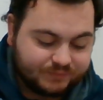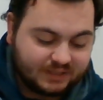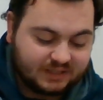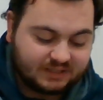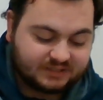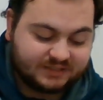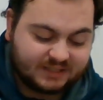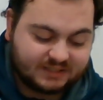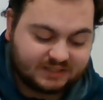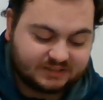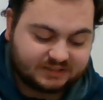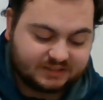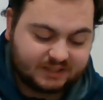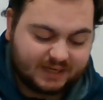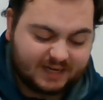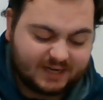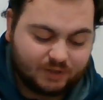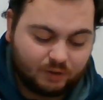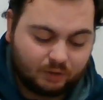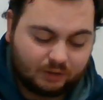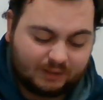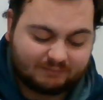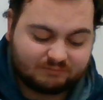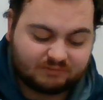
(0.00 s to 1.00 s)
16
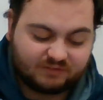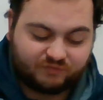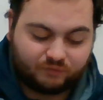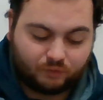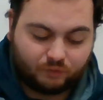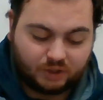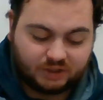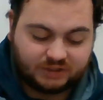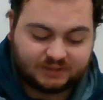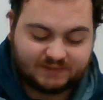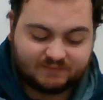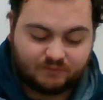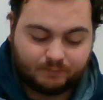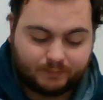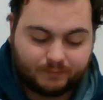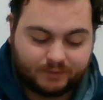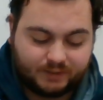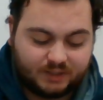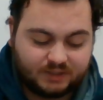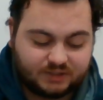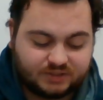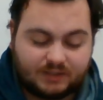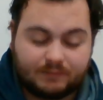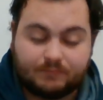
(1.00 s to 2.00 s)
all after 47
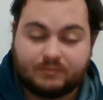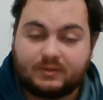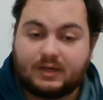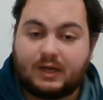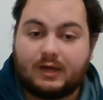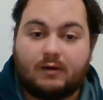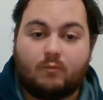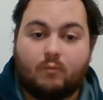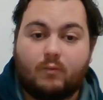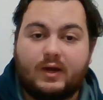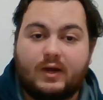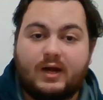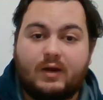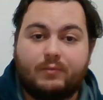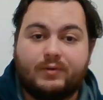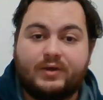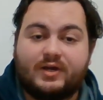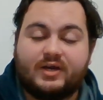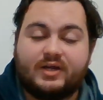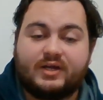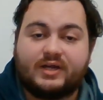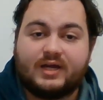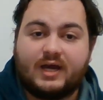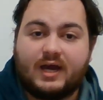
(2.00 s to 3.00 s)
minutes, and I'm going, wow, we
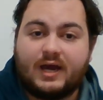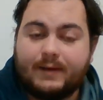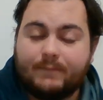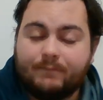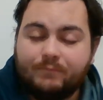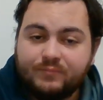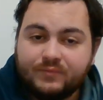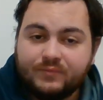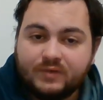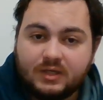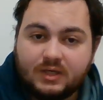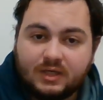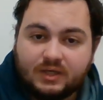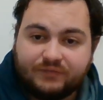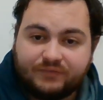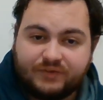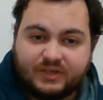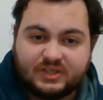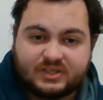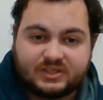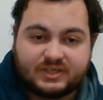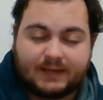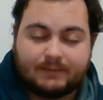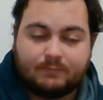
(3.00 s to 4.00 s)
got a game.
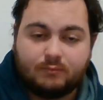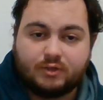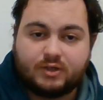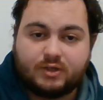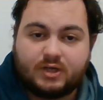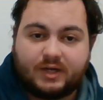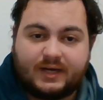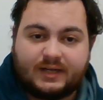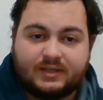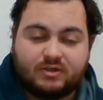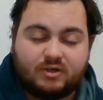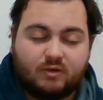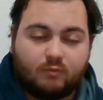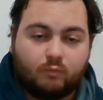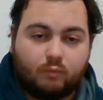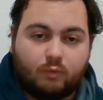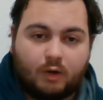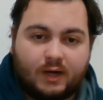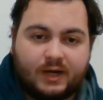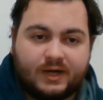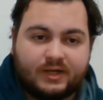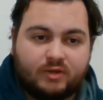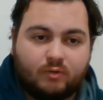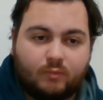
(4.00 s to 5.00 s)
This game will go down to the
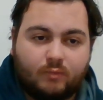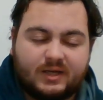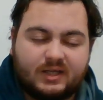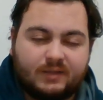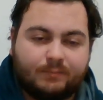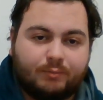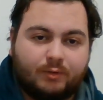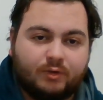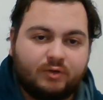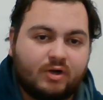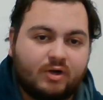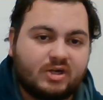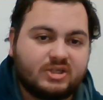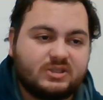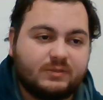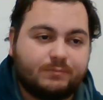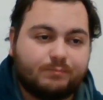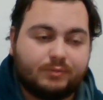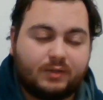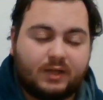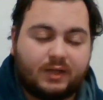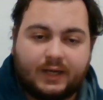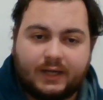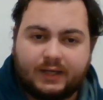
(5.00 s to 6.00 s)
wire. The way the Bulldogs are
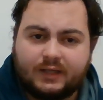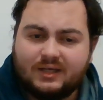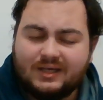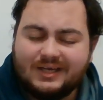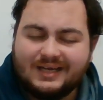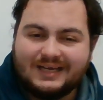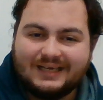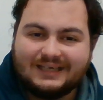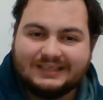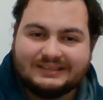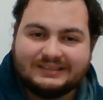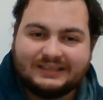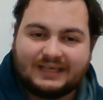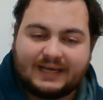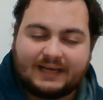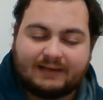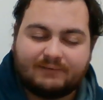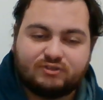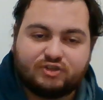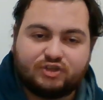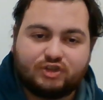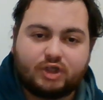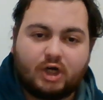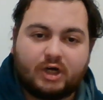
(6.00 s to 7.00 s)
playing, they
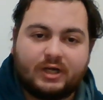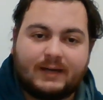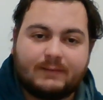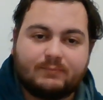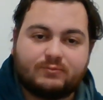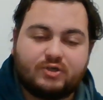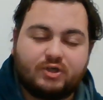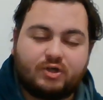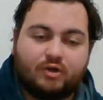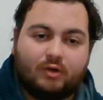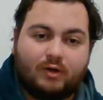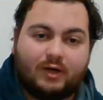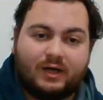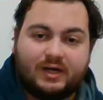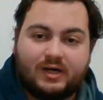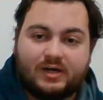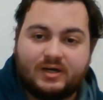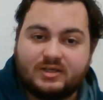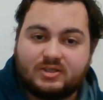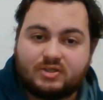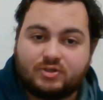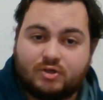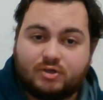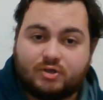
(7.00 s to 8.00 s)
have showed up tonight,
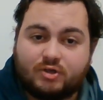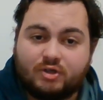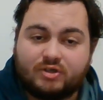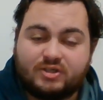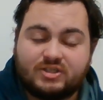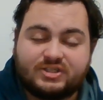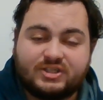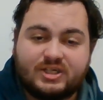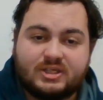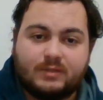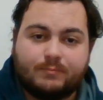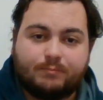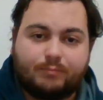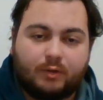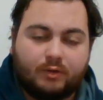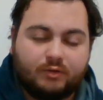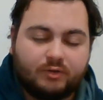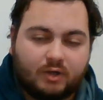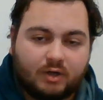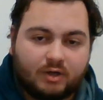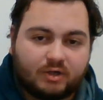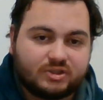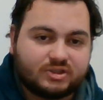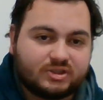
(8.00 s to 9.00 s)
and it's good to see the
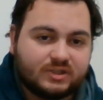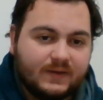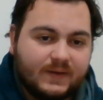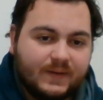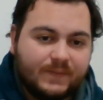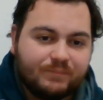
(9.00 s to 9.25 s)
Bulldogs